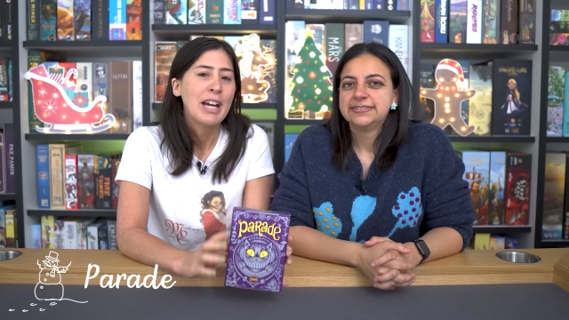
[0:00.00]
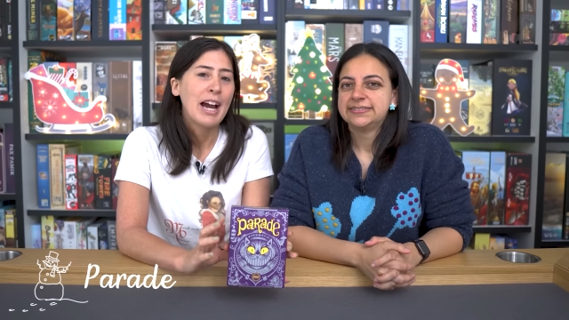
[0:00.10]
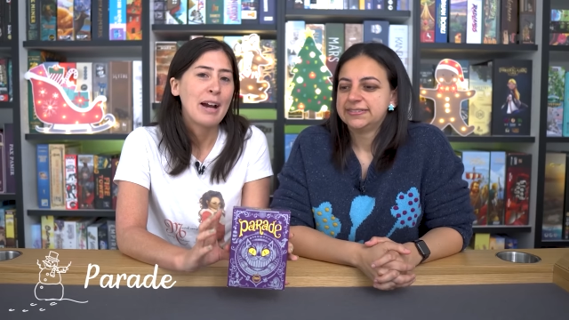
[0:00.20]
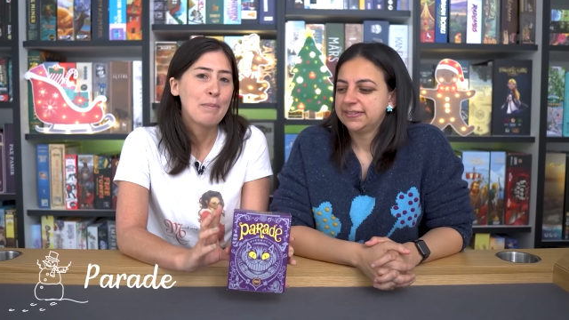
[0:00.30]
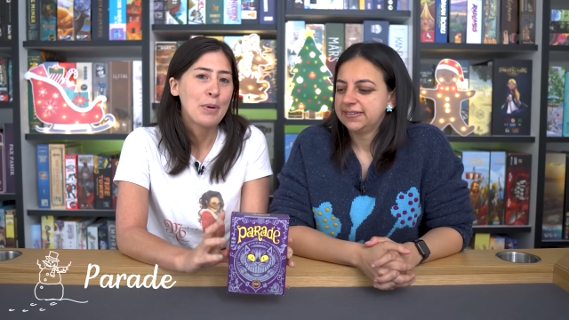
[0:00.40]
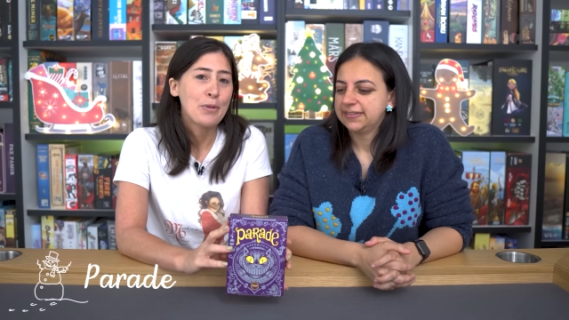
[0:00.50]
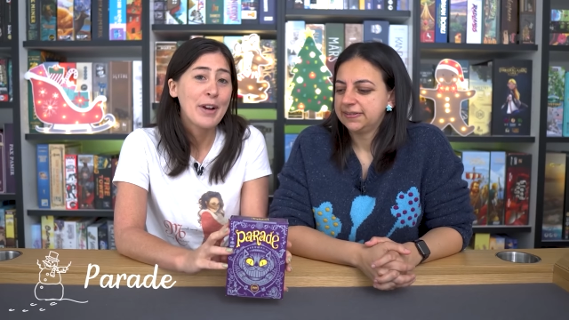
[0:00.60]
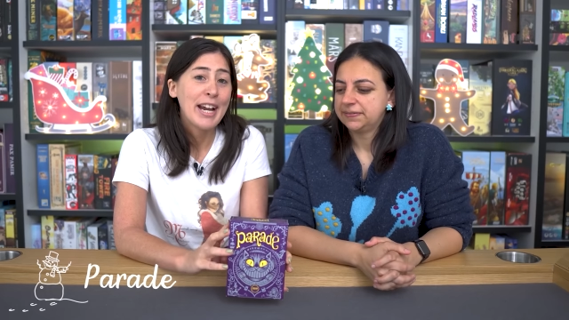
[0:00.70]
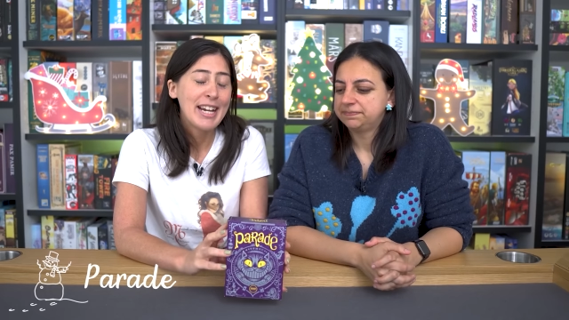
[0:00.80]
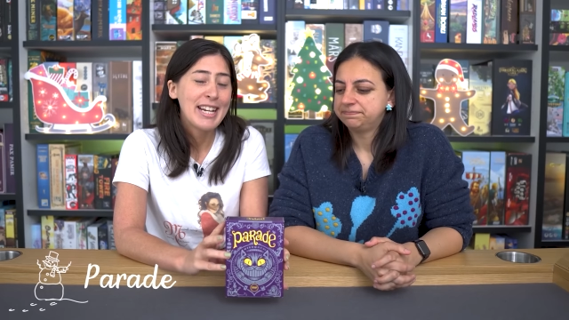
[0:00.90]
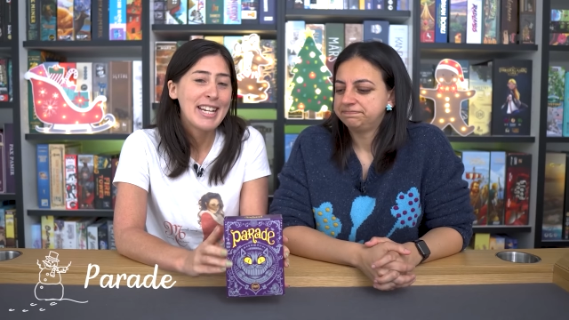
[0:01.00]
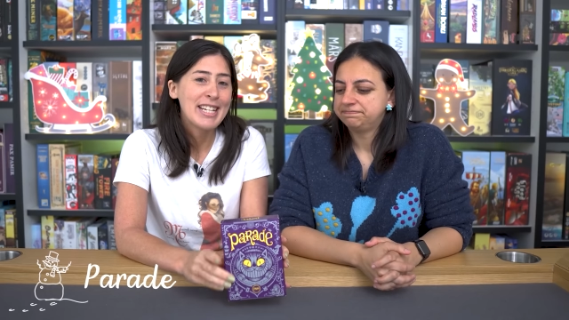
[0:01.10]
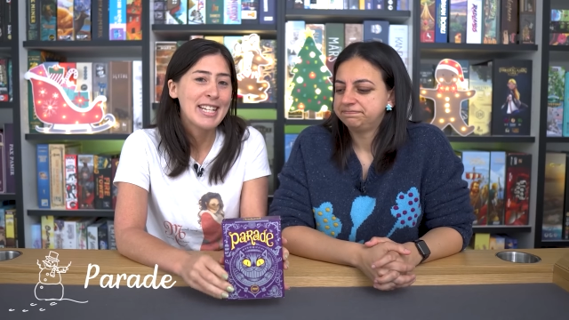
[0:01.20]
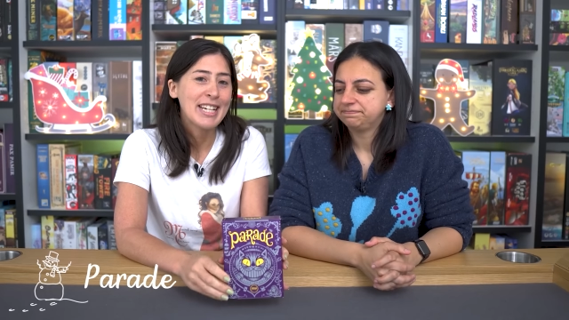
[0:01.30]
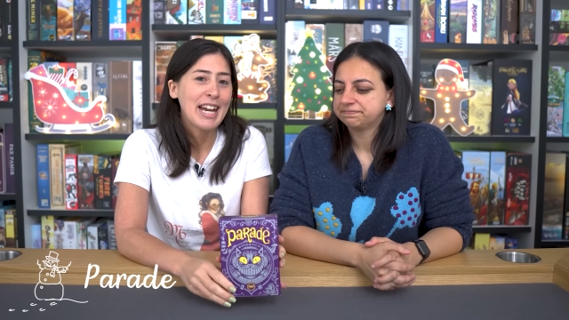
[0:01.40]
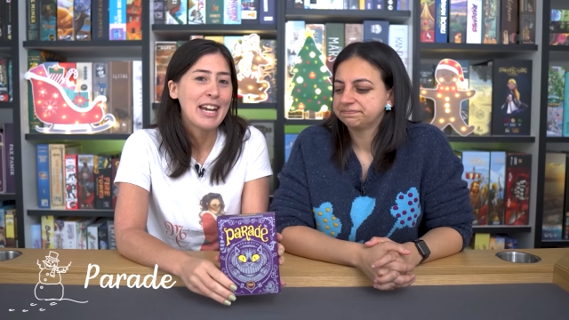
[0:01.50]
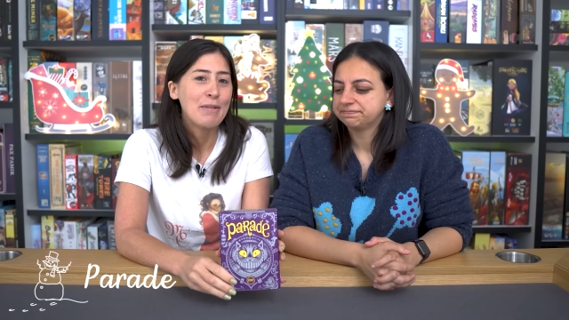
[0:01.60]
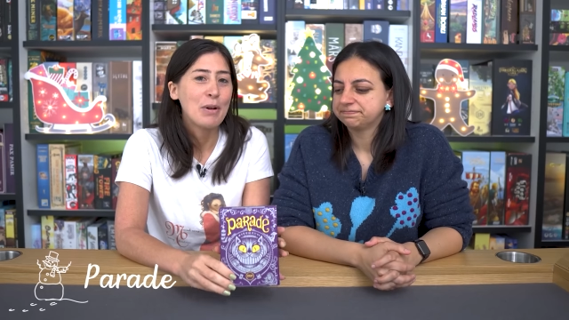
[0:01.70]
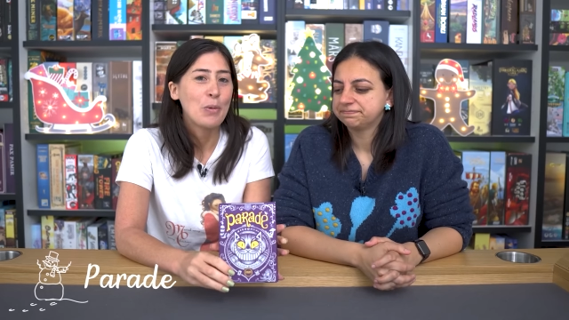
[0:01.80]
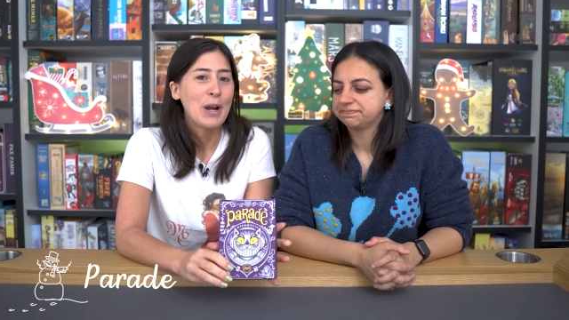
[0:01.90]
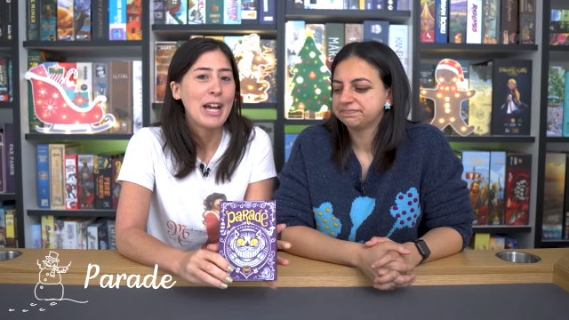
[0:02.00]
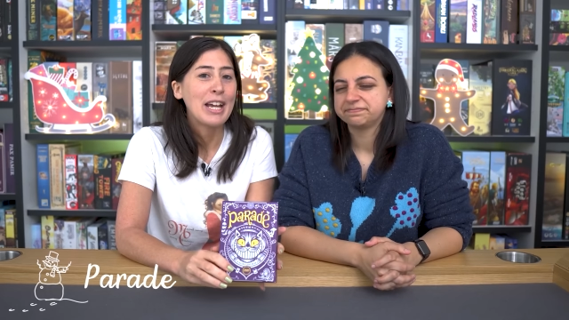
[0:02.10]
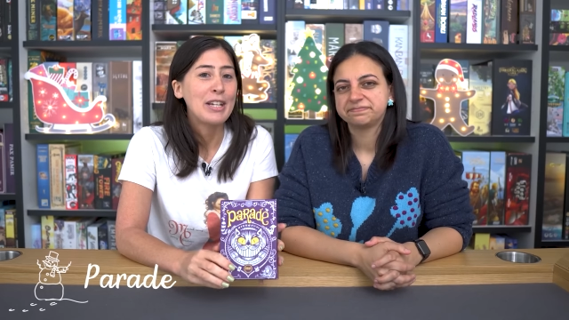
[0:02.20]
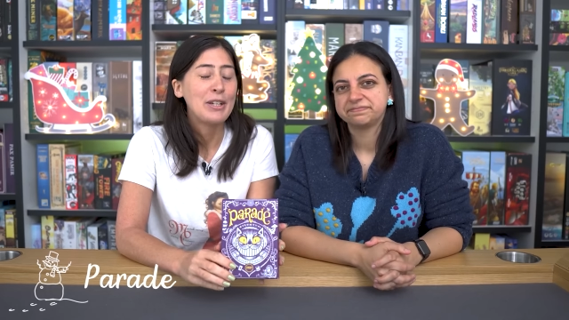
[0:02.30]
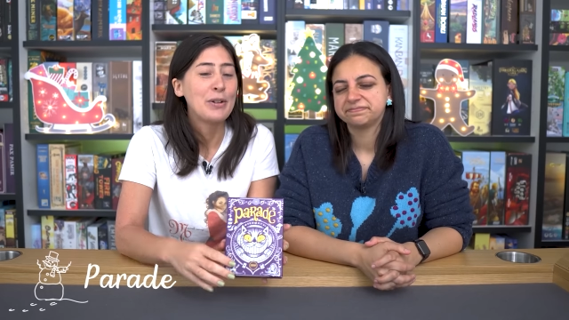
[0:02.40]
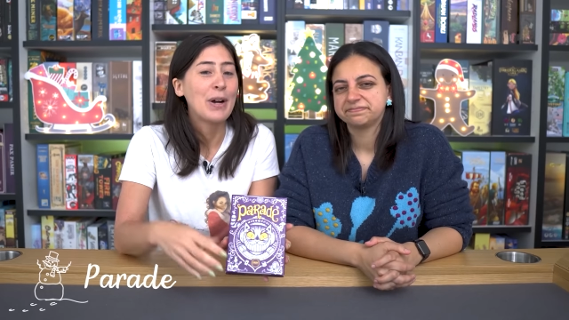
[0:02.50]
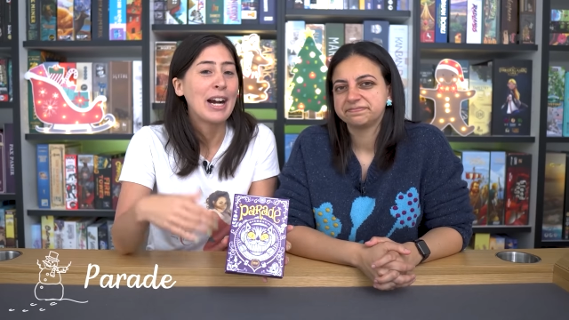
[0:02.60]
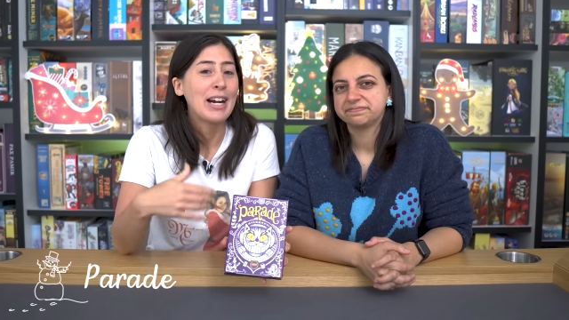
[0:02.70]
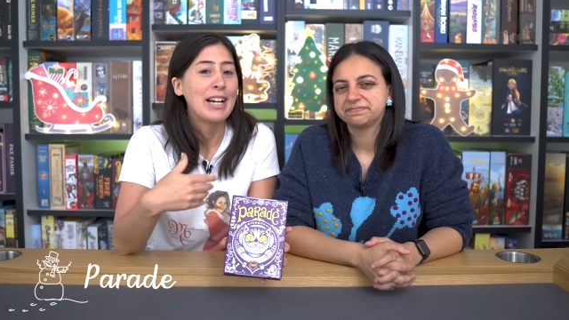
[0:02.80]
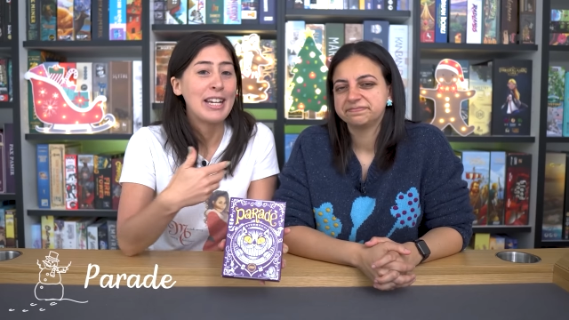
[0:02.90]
Speaker 1: Um, Parade is a game where you are